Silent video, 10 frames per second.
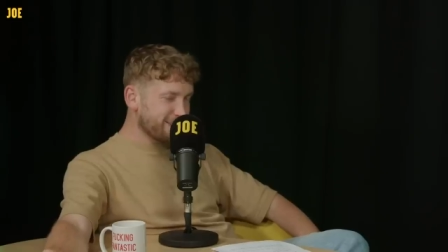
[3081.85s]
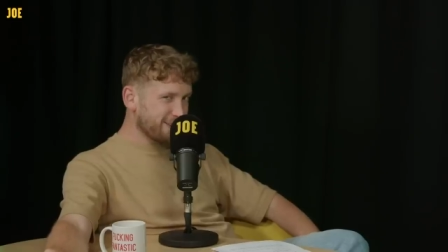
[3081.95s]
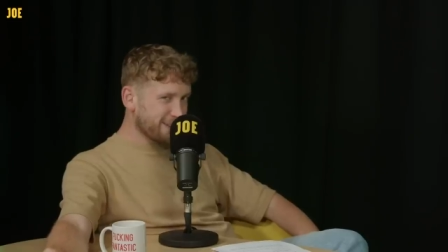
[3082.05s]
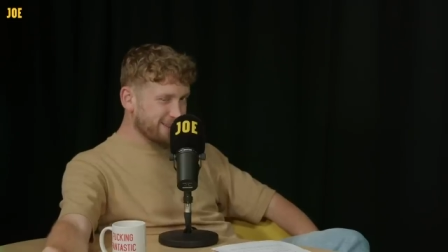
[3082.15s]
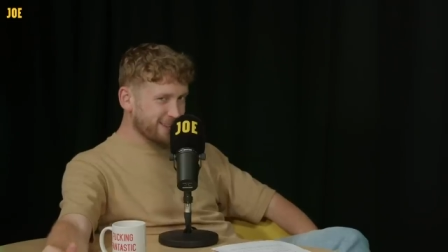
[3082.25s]

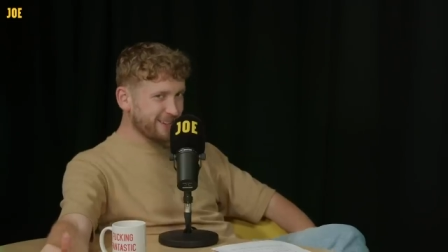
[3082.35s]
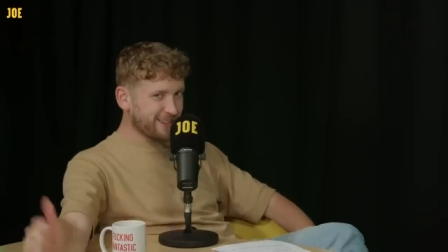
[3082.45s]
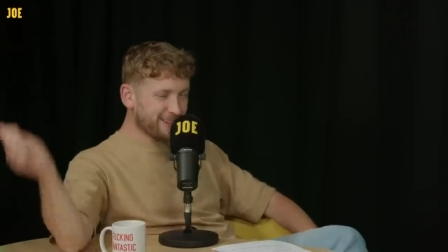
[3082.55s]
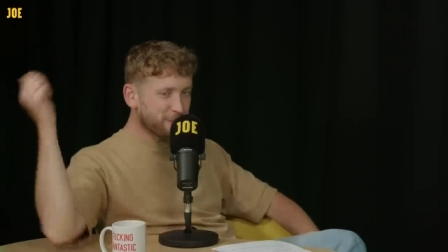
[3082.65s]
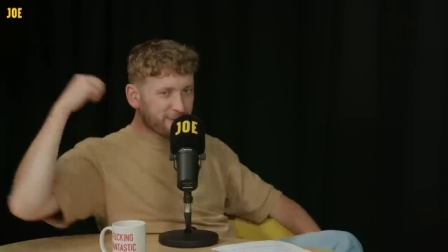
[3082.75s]

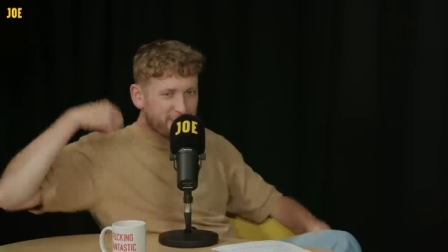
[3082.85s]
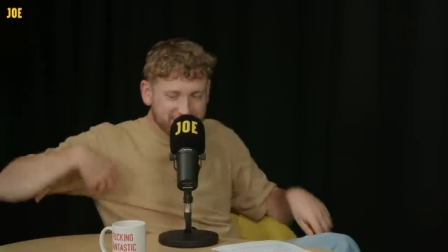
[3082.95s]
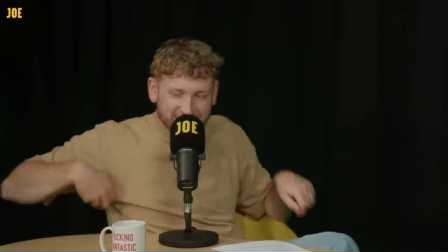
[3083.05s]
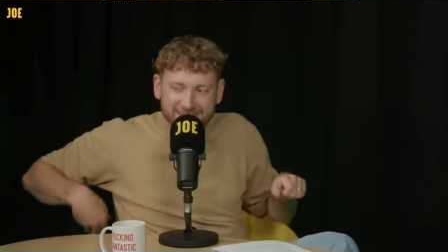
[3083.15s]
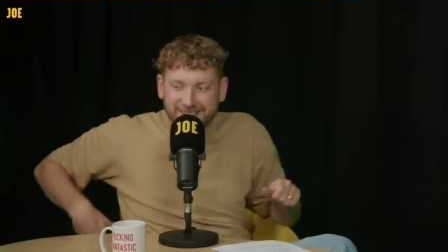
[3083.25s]
The
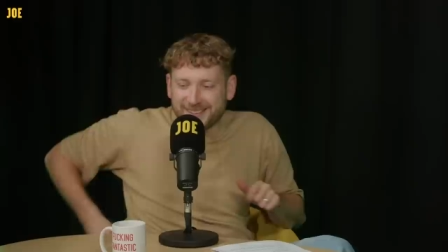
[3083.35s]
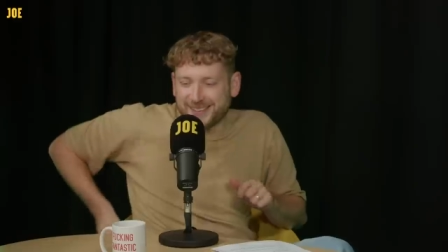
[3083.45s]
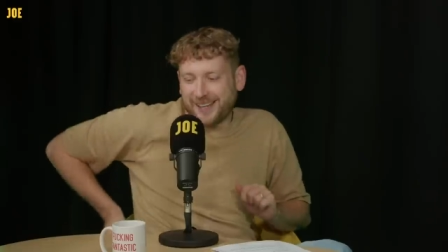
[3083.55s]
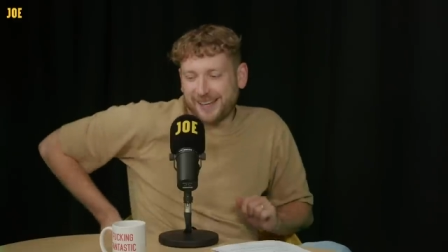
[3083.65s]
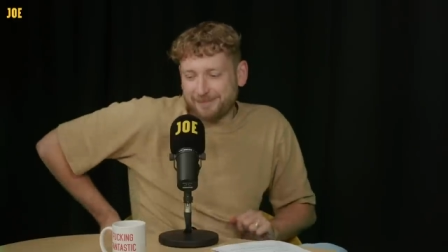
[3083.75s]
provider,
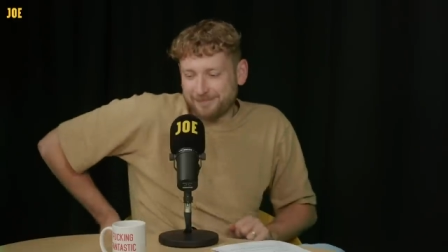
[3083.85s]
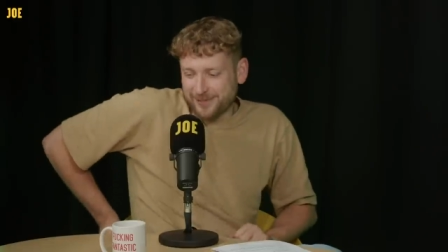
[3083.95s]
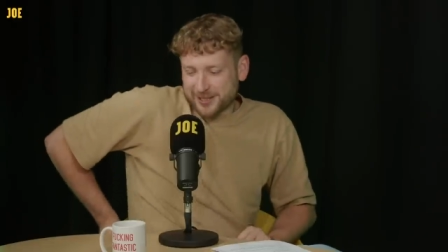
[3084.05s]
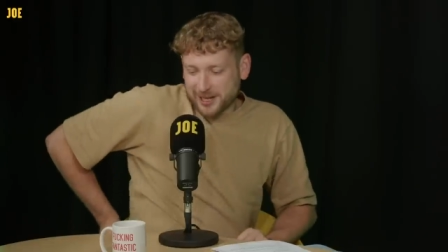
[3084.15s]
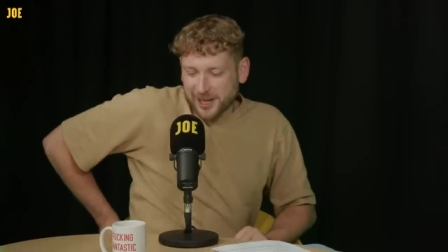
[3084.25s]

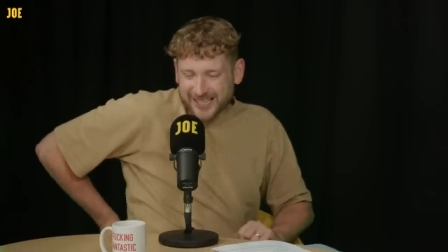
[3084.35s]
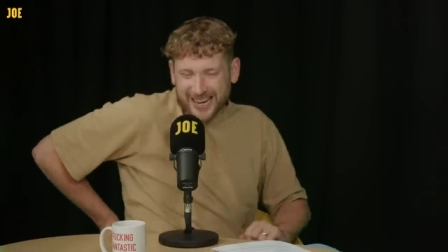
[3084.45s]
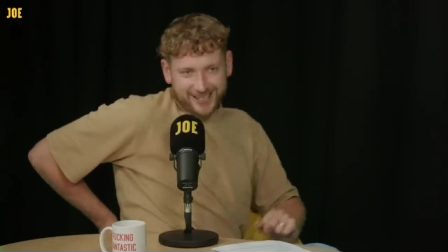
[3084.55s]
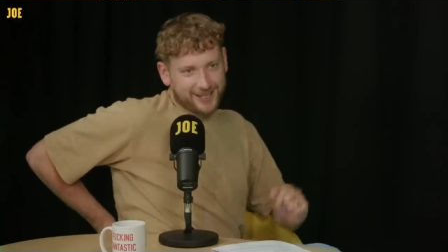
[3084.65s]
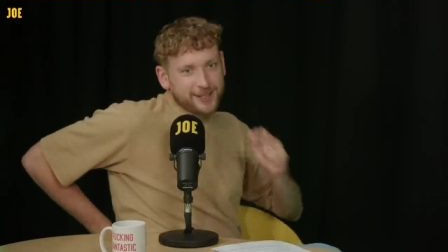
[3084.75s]
the slug
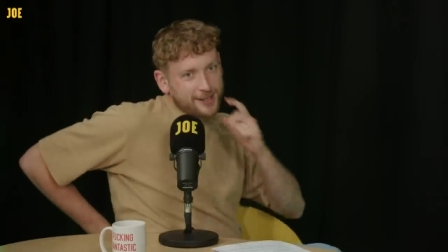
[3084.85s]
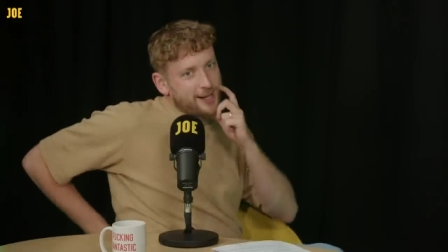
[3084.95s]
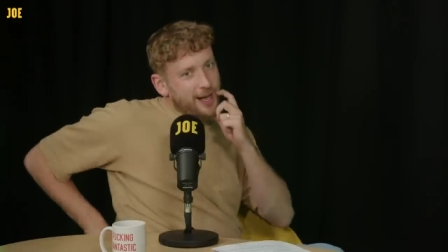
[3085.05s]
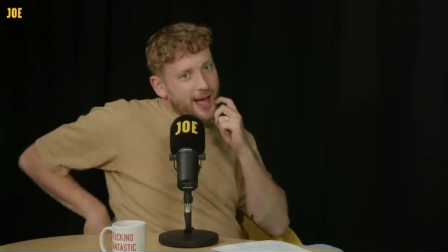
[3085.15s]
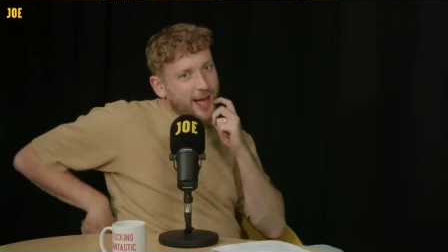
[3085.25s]
daddy.
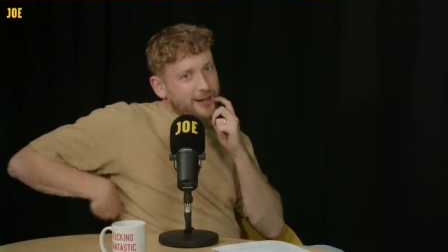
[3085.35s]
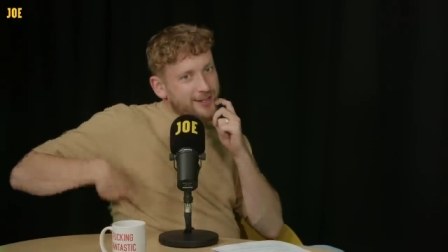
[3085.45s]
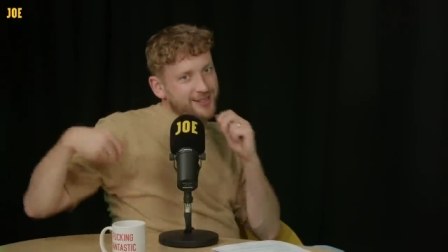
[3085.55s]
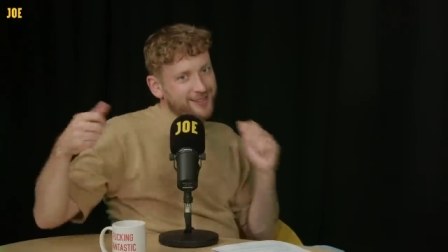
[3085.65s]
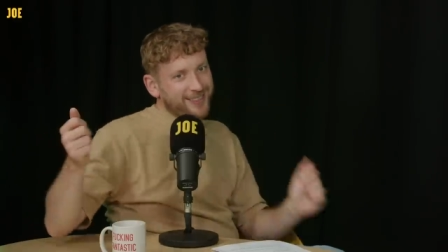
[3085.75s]

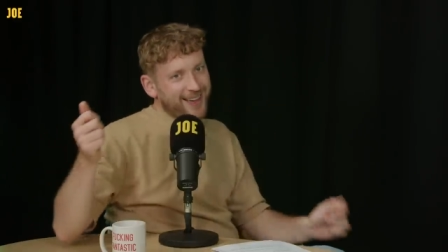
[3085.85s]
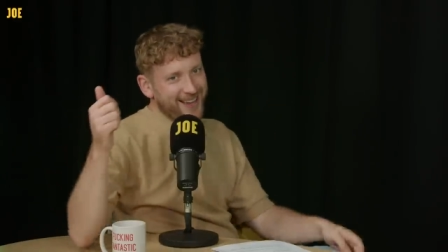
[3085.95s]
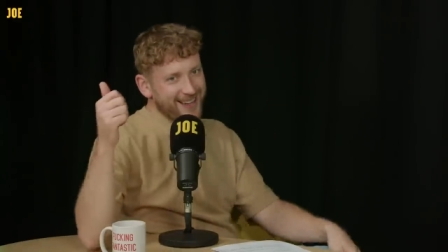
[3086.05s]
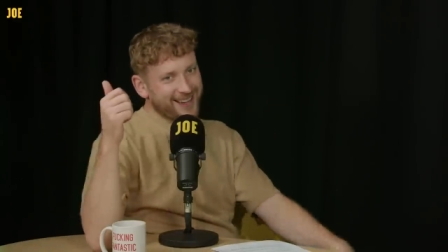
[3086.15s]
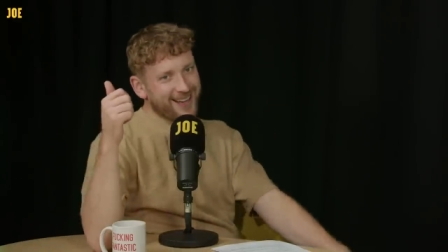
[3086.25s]
And
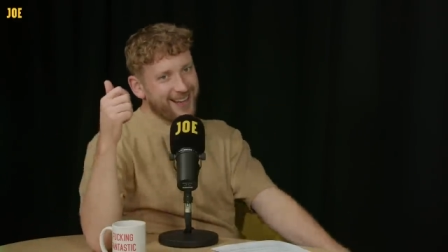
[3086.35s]
they,